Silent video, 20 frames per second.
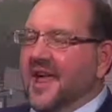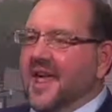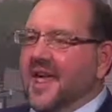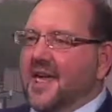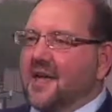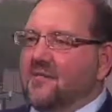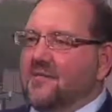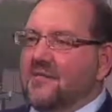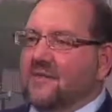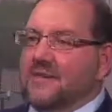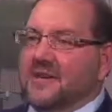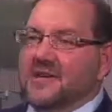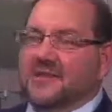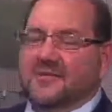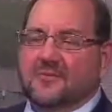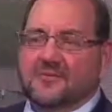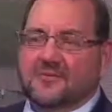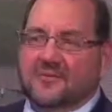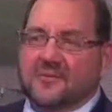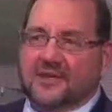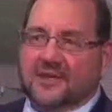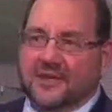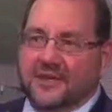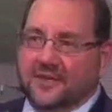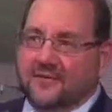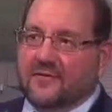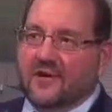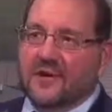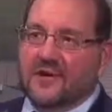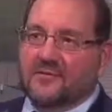and we've made some
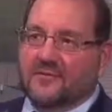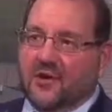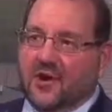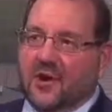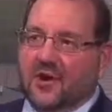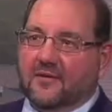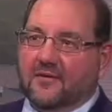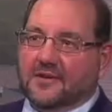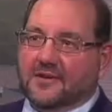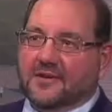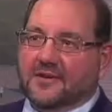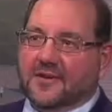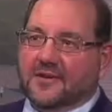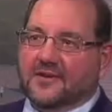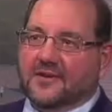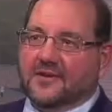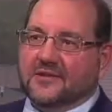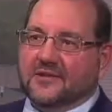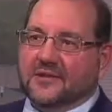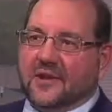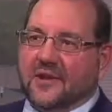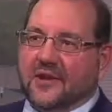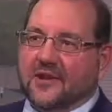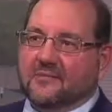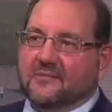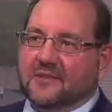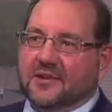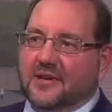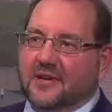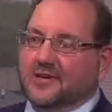significant progress at the
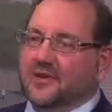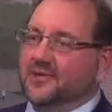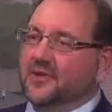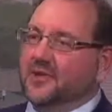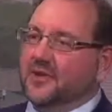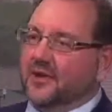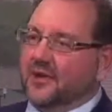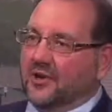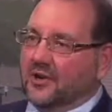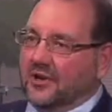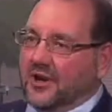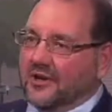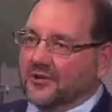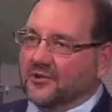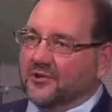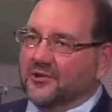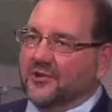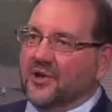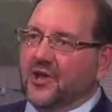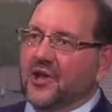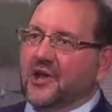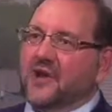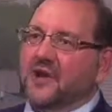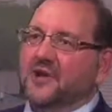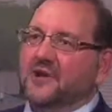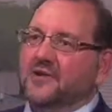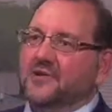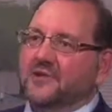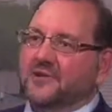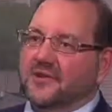site, because with the collection
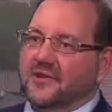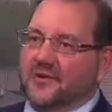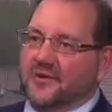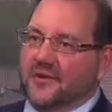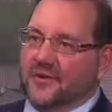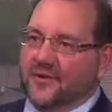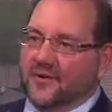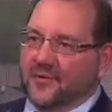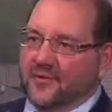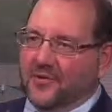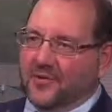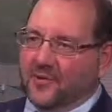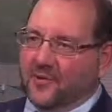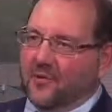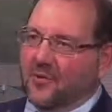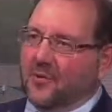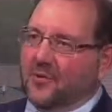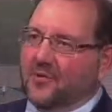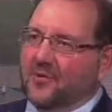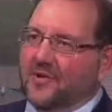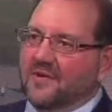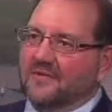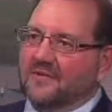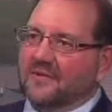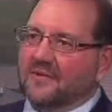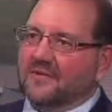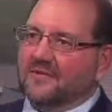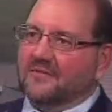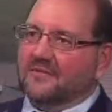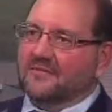lines and the work
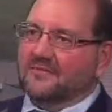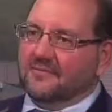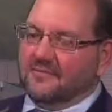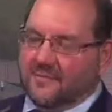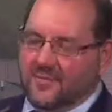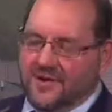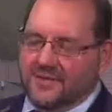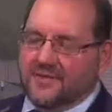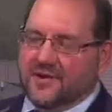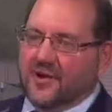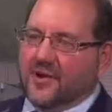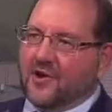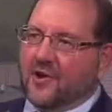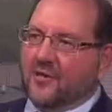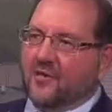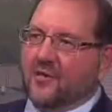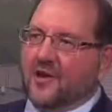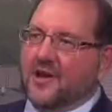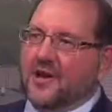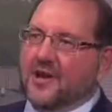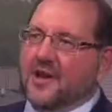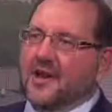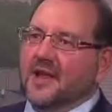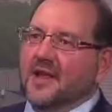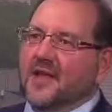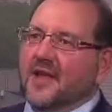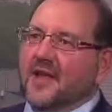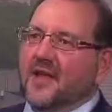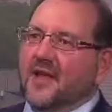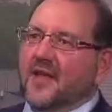we've done already,
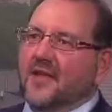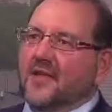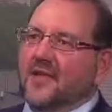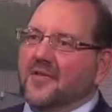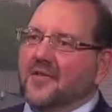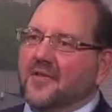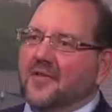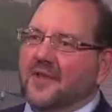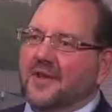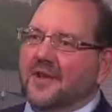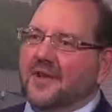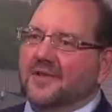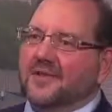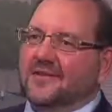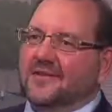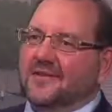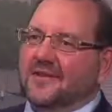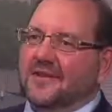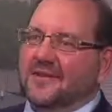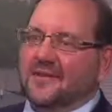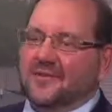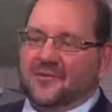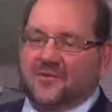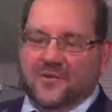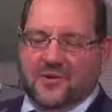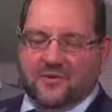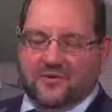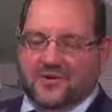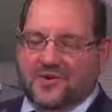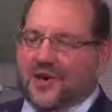that
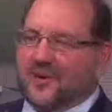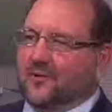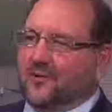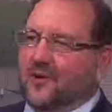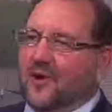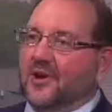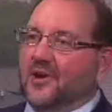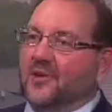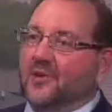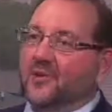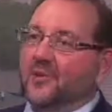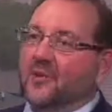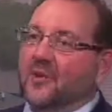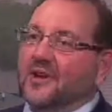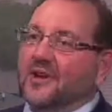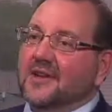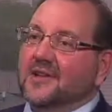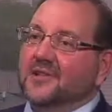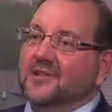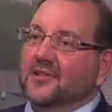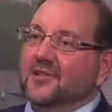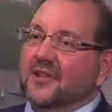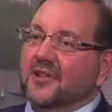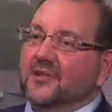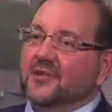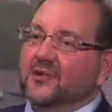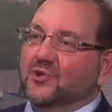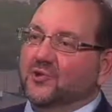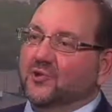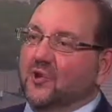we take regular readings
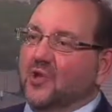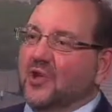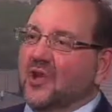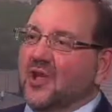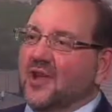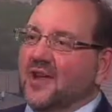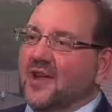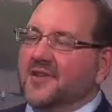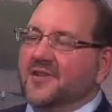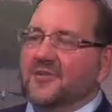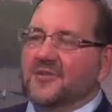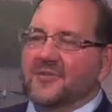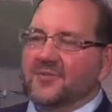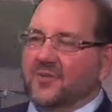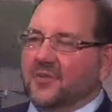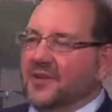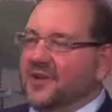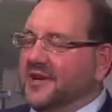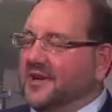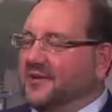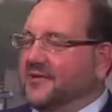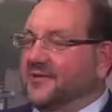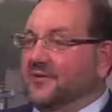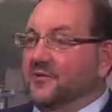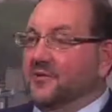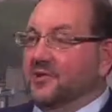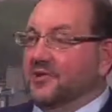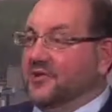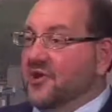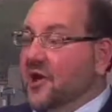along the shoreline. Those readings are
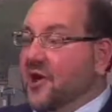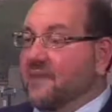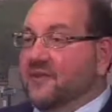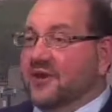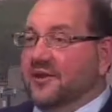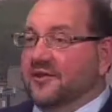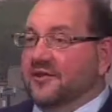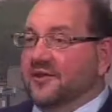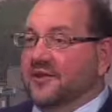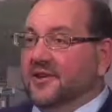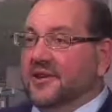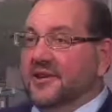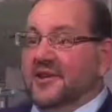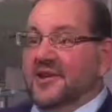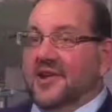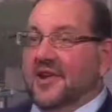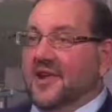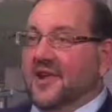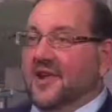predominantly